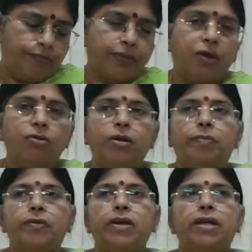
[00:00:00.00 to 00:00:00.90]
How to
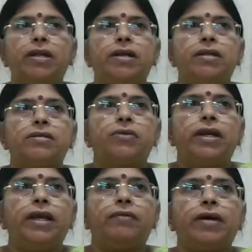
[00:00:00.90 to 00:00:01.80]
prevent it? There is
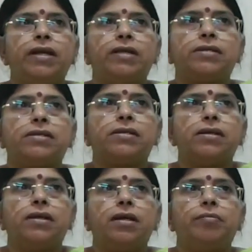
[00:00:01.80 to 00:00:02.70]
only awareness.
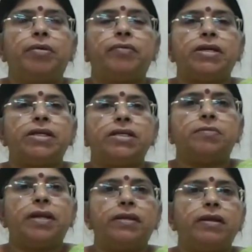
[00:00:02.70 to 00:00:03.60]
Prevention is
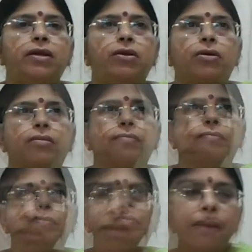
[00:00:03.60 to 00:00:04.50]
better than cure.
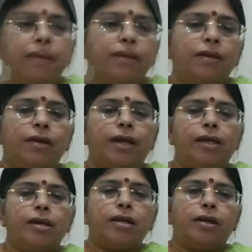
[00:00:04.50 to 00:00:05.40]
I
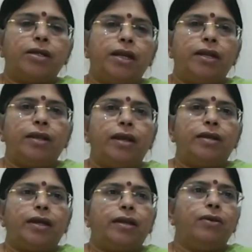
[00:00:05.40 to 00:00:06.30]
congratulate the
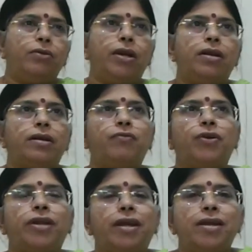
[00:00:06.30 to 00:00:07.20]
entire unit for
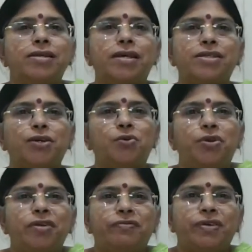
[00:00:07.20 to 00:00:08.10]
taking such a good
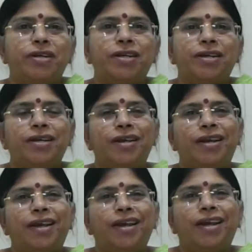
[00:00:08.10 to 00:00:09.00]
effort
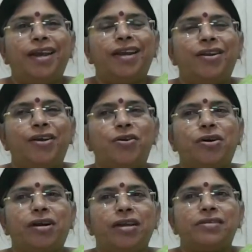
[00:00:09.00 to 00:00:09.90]
in
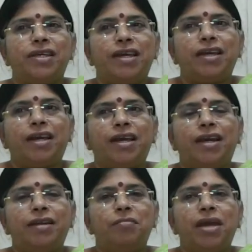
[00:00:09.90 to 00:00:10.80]
organizing
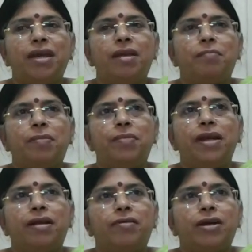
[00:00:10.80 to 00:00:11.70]
and making public
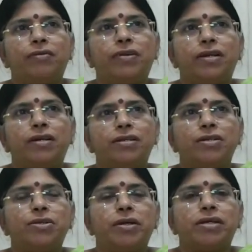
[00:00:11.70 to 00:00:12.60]
aware of the
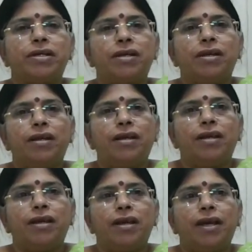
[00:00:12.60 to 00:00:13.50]
situation
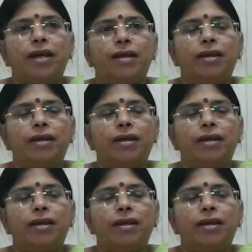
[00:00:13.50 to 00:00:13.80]
and